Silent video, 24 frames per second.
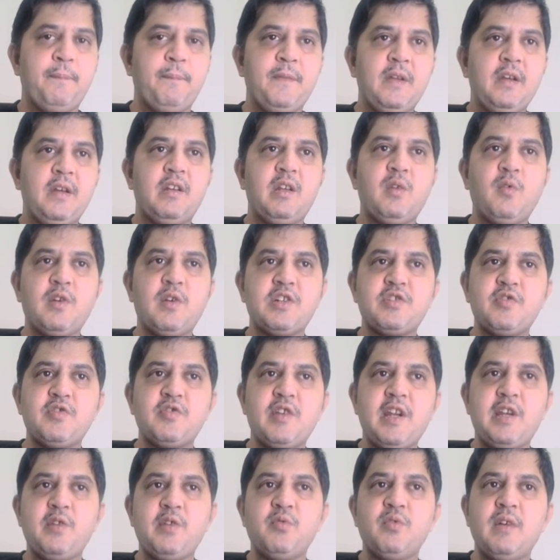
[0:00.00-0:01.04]
Now what should
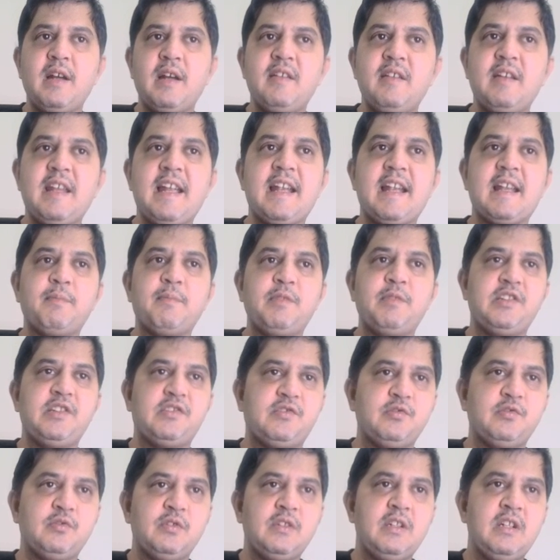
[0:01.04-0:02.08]
I do? I will add up these
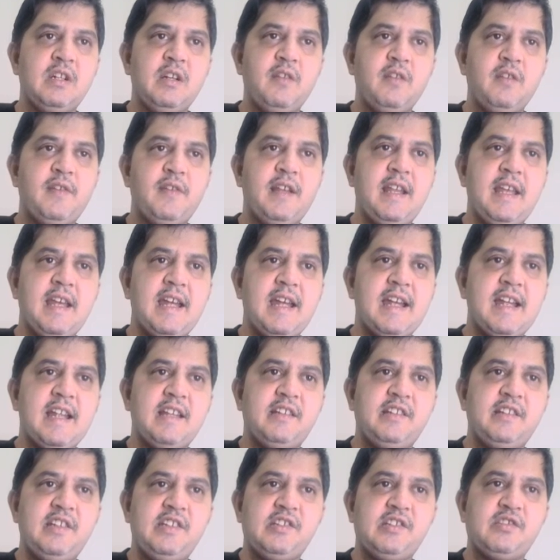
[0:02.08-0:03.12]
two. When I add
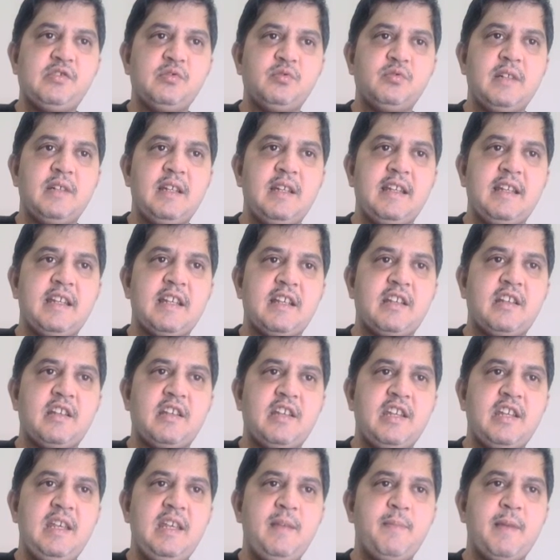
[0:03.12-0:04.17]
these two, I'll get
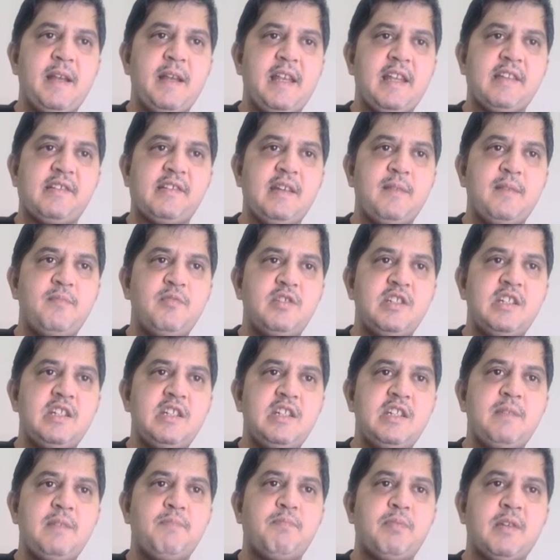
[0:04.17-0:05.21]
T minus
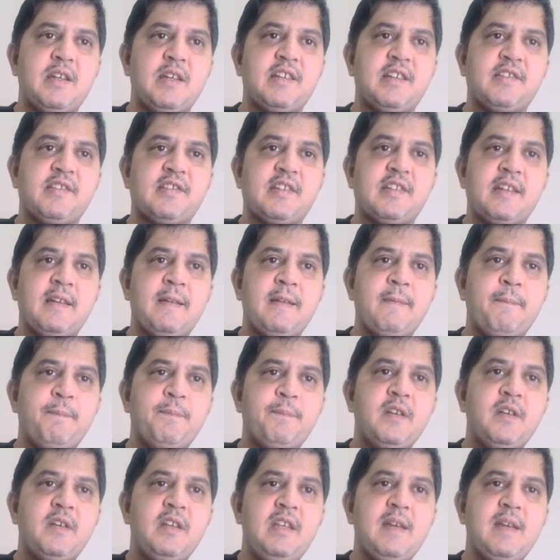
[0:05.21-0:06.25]
mg plus
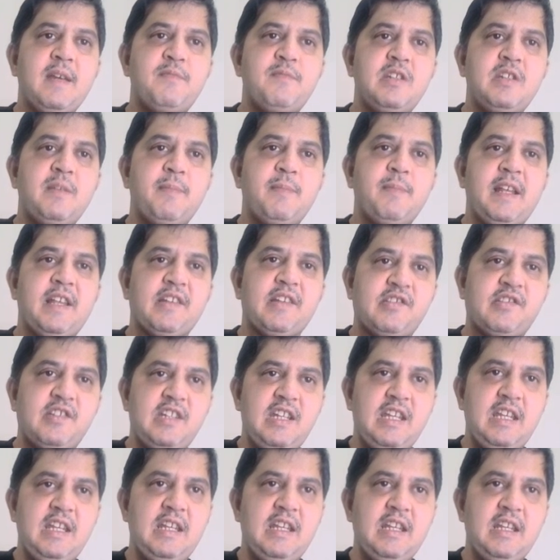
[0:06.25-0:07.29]
mg minus
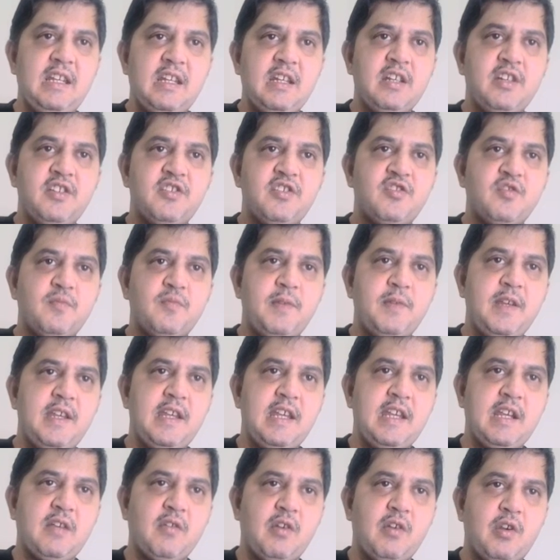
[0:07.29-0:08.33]
T should be
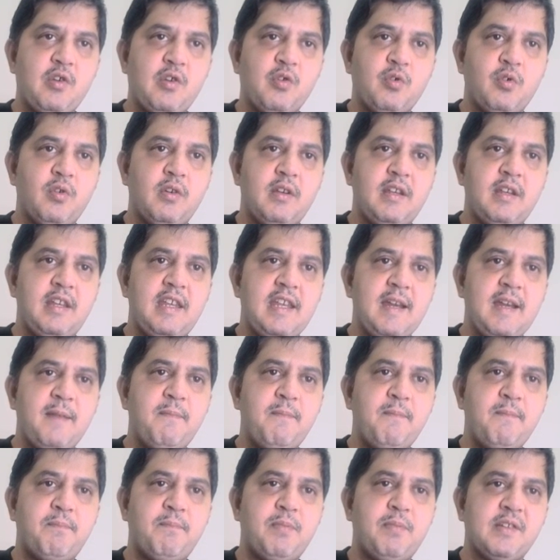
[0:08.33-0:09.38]
equal to
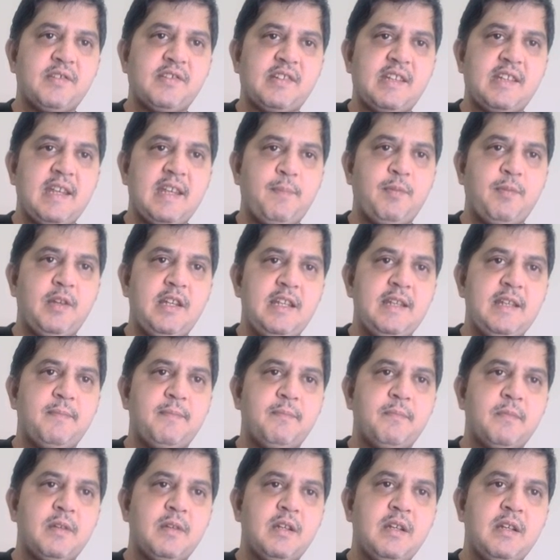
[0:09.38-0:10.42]
m plus capital
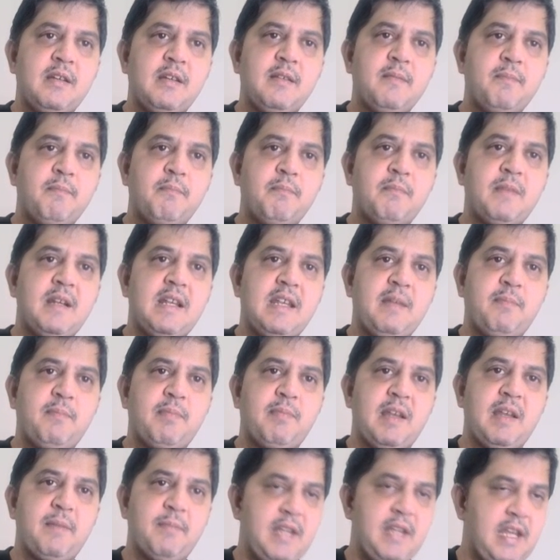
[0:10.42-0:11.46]
M
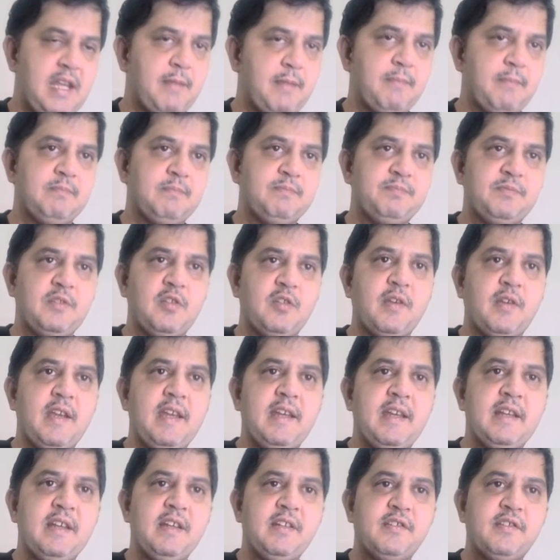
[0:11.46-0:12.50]
multiplied by a. Okay.
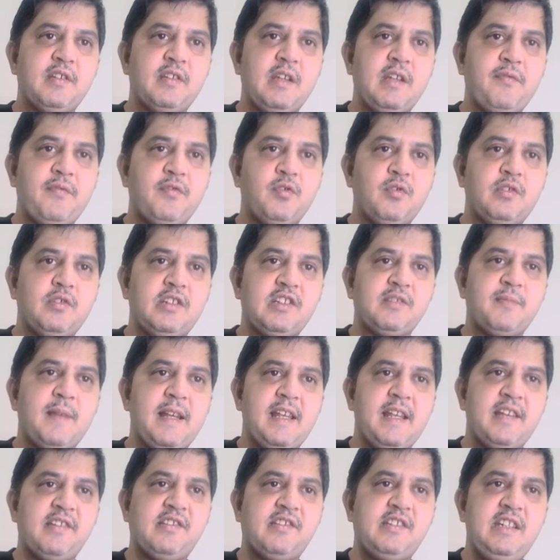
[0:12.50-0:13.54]
So therefore, this
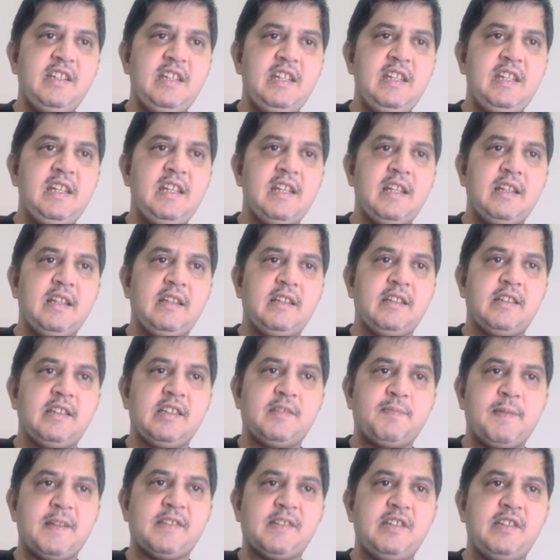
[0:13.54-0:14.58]
minus T and this
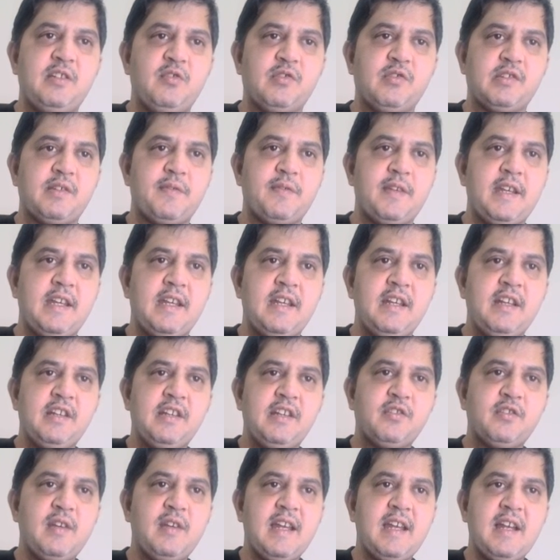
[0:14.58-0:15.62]
plus T goes away.
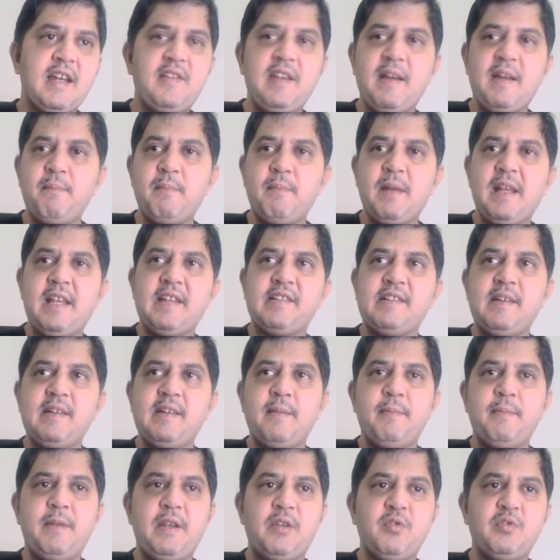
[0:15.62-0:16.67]
So I have m minus
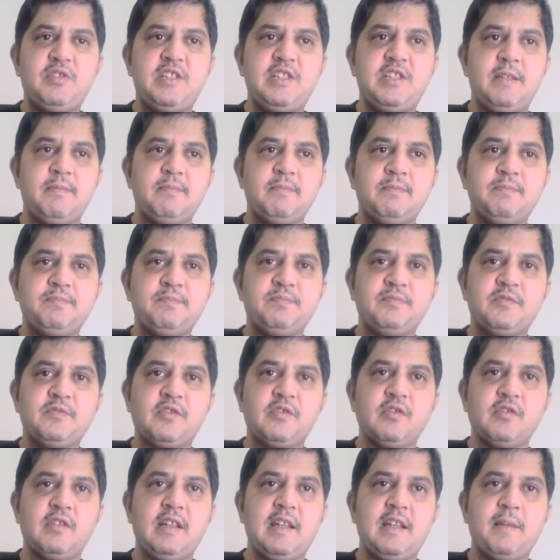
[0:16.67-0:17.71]
m into g.
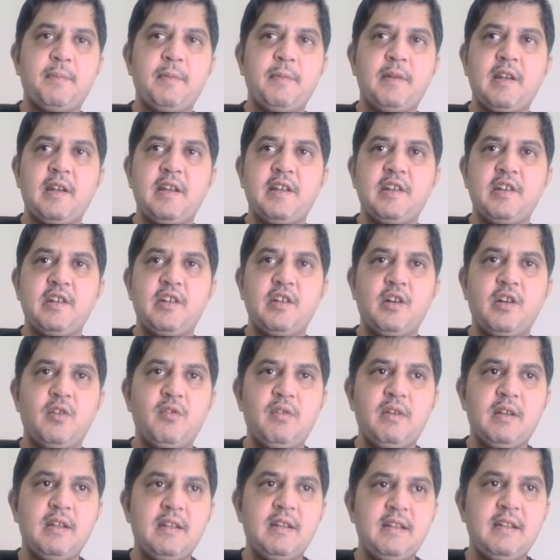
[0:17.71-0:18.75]
Write it down.